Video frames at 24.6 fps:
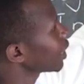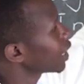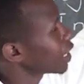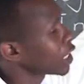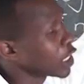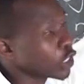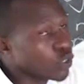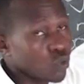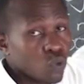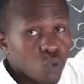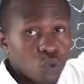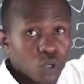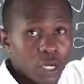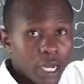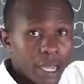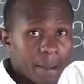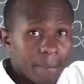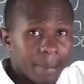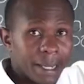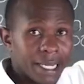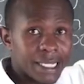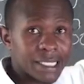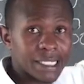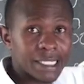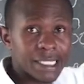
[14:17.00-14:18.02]
divide the two
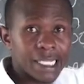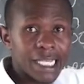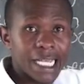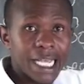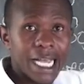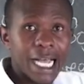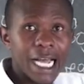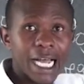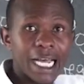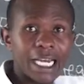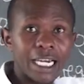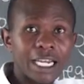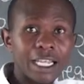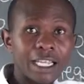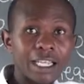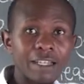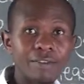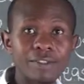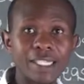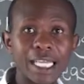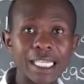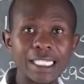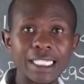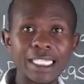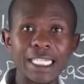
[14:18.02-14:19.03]
numbers and
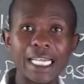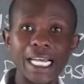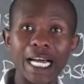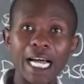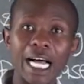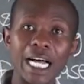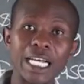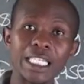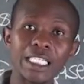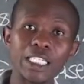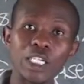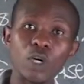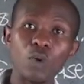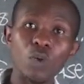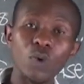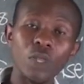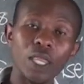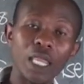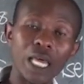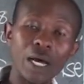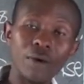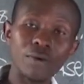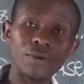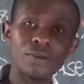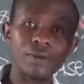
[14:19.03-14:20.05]
gives us the answer
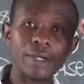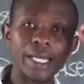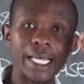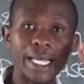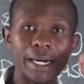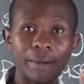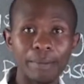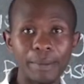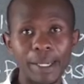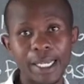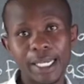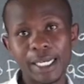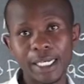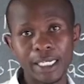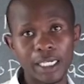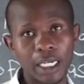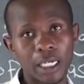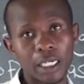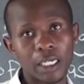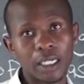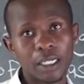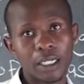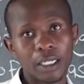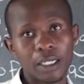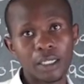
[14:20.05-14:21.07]
without a
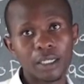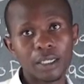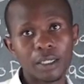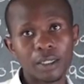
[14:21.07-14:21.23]
remainder.